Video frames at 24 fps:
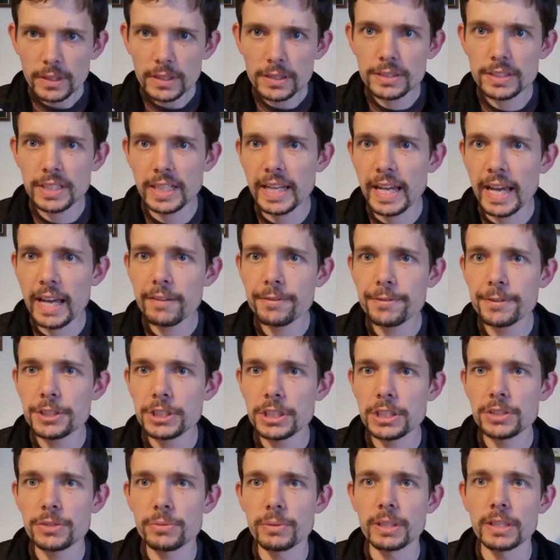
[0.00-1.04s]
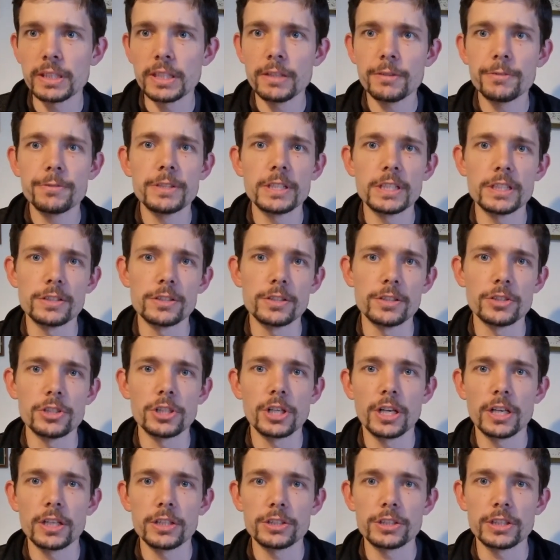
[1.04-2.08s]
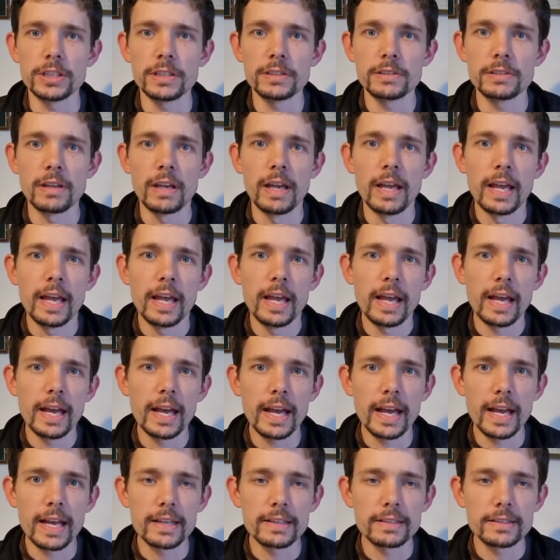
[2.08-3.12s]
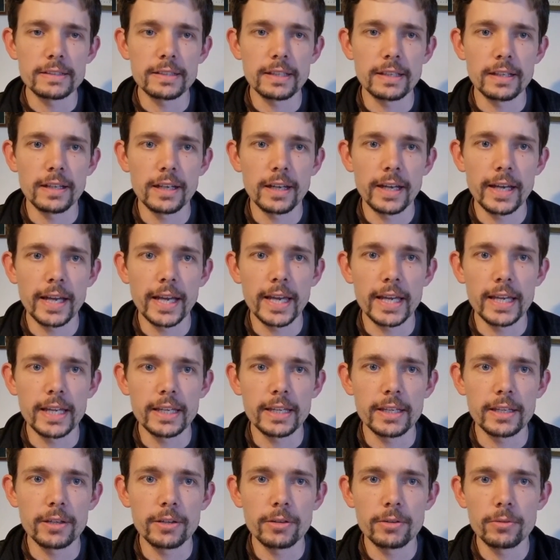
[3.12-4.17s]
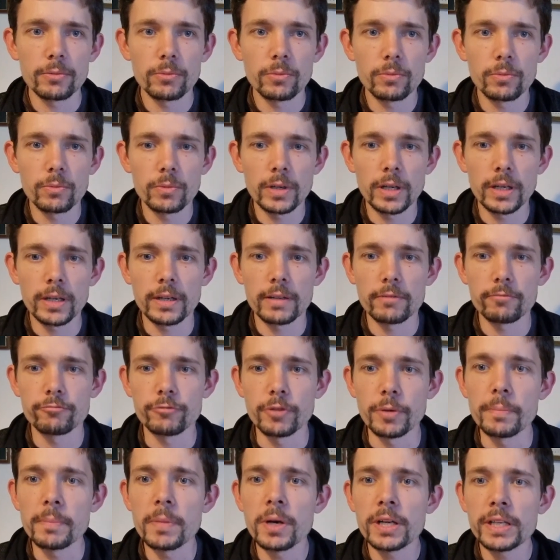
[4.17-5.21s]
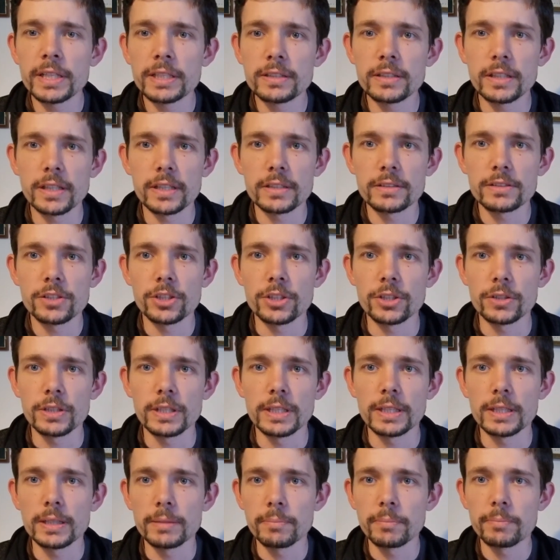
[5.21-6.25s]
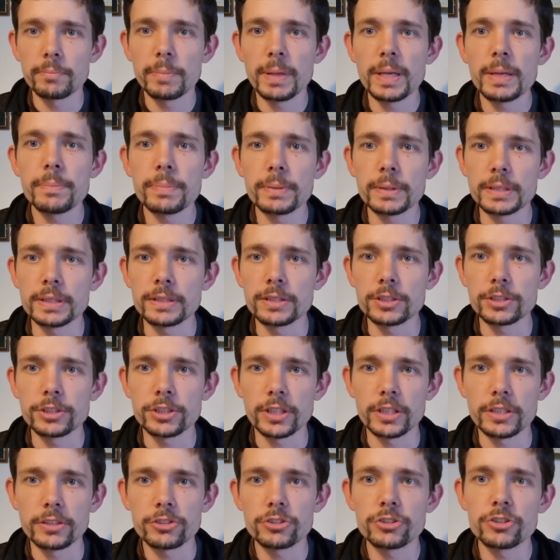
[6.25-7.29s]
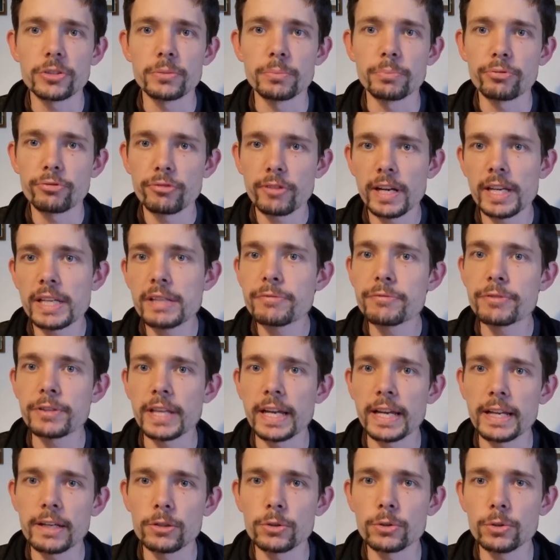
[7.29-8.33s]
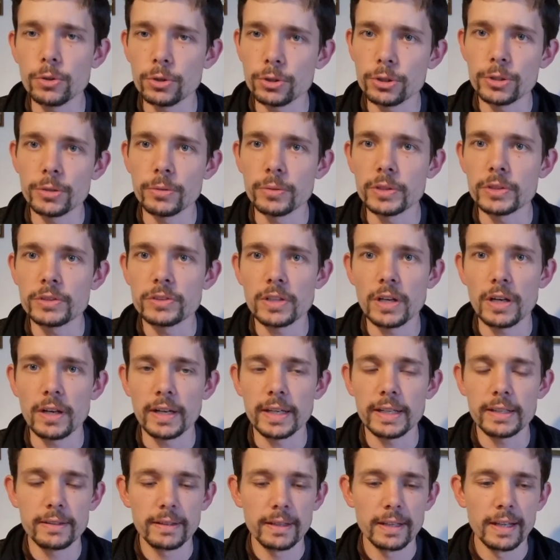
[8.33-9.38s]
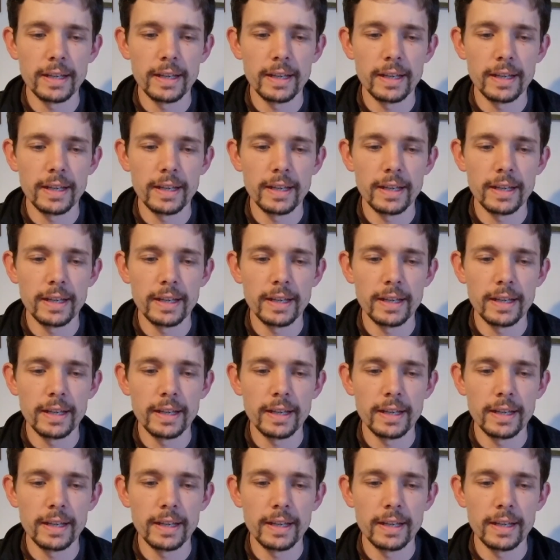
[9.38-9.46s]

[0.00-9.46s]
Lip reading: See, effigies were gifted to churches as a reminder to the people in the church to pray for their Lord who has died.